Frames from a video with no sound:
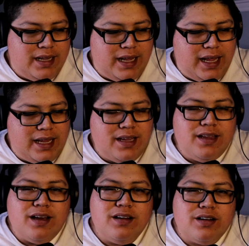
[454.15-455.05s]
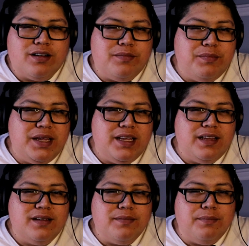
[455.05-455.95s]
a younger me
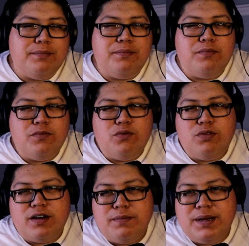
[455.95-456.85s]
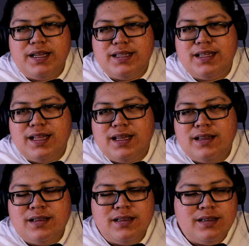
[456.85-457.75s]
would have been into that
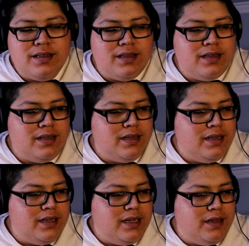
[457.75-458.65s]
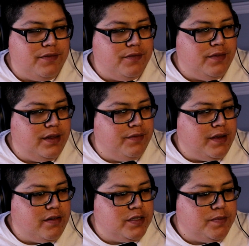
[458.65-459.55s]
if I
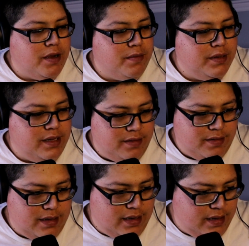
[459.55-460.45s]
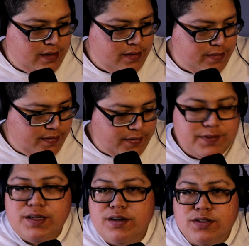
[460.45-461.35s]
was probably
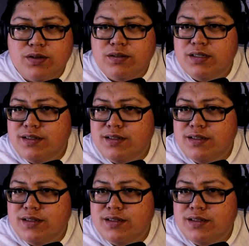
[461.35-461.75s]
15 years old,